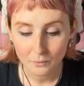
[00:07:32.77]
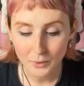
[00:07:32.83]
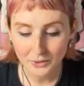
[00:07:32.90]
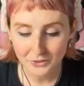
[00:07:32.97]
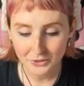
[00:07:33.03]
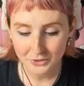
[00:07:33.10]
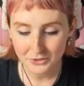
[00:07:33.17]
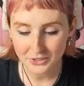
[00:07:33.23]

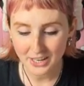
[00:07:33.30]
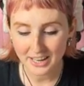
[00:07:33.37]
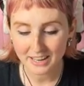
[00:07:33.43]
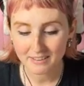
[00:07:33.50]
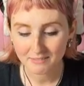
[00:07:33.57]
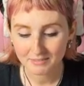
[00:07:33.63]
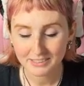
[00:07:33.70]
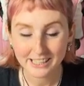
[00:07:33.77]
What do you
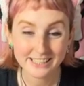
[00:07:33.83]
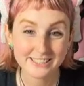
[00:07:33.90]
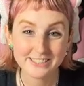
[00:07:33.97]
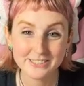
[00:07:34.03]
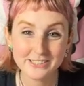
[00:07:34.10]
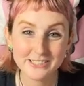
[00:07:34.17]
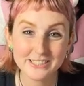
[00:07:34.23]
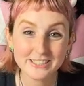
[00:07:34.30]
say? Let's
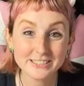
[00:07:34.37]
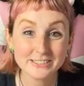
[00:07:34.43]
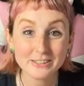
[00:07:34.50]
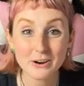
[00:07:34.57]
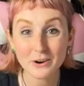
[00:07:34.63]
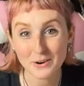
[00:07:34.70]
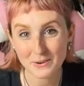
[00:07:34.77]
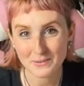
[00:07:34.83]
do this
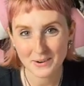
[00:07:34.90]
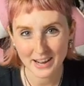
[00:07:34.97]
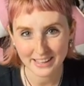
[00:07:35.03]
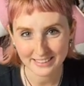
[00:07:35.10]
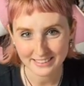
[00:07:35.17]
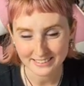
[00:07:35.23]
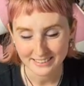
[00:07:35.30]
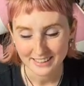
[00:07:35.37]
or what?
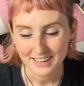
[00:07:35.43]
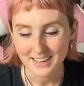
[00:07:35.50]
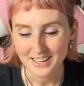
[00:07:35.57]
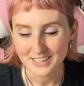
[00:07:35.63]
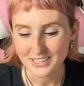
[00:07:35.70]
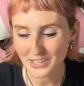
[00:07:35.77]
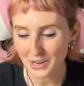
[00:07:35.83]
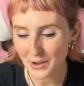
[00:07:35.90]

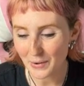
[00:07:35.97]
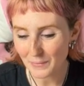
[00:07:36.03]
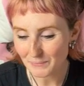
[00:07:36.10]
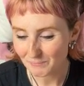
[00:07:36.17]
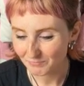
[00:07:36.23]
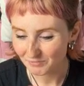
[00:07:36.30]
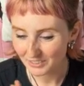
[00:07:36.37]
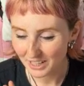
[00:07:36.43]
So,
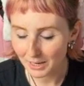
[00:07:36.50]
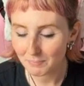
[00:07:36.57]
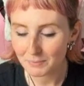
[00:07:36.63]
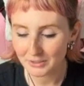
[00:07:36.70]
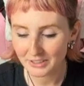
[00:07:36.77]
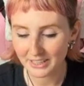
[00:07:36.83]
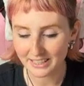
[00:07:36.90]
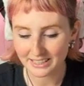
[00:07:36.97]

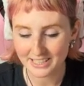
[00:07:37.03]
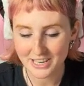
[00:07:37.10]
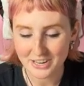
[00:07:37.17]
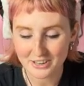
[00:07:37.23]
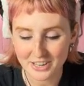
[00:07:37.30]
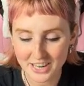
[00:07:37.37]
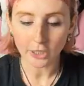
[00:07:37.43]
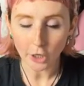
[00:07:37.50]
couple things
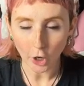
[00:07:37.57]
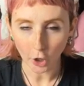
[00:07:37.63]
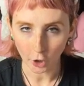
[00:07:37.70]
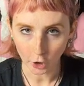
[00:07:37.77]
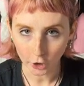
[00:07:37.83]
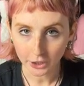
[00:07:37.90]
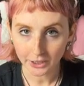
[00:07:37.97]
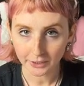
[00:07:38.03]
here. The
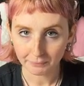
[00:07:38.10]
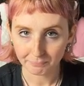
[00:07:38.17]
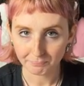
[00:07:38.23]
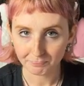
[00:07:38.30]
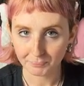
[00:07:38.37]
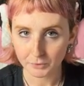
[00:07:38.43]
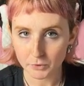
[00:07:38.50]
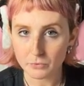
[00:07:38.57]
hook
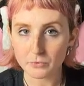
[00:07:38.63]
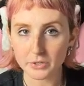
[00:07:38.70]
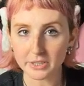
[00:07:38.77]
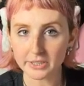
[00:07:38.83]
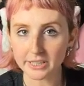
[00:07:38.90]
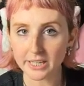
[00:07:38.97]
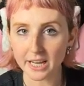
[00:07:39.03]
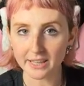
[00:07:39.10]

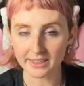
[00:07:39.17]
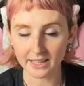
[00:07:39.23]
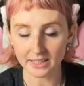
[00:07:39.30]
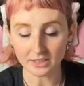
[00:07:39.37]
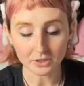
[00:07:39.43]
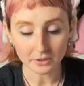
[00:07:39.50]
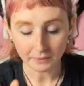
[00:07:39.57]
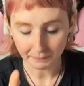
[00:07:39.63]
really, I
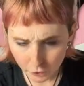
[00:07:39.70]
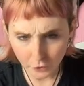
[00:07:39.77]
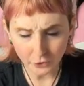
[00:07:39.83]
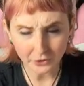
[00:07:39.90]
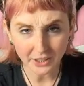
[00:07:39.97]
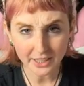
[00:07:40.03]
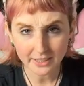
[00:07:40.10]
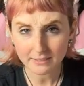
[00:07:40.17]
think,
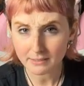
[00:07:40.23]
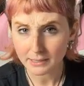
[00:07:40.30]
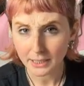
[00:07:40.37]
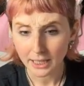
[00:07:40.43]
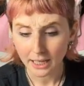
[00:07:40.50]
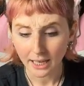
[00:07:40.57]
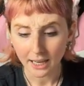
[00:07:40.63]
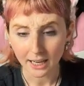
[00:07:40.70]
sold it.
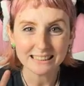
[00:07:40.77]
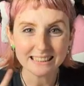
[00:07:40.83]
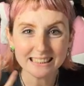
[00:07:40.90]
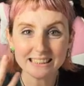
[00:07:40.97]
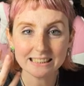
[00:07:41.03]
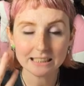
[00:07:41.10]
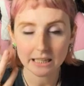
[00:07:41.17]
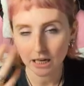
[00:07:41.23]
At
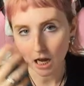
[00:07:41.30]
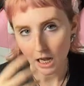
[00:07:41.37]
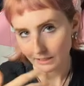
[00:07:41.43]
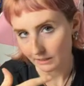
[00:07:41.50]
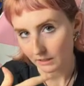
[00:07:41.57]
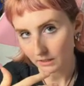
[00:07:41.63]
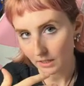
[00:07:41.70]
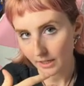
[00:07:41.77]
least it
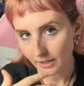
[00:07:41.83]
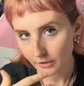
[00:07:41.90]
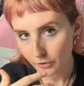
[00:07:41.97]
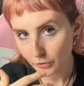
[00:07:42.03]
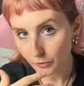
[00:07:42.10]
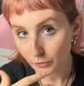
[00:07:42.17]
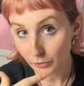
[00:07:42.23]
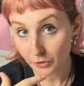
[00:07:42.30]
got the
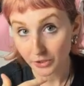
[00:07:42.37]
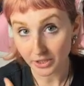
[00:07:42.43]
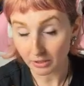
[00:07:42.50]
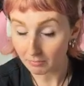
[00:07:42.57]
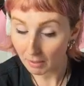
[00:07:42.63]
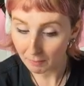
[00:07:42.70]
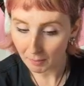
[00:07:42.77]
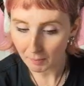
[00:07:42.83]
client to
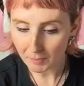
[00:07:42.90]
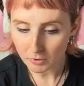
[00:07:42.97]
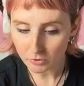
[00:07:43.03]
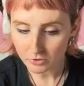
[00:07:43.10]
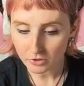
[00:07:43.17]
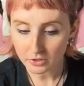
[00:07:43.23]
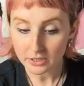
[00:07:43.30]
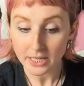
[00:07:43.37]
see my
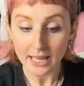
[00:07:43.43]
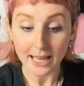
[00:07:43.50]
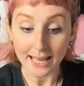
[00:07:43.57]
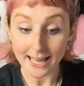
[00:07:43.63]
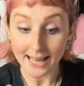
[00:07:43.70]
proposal.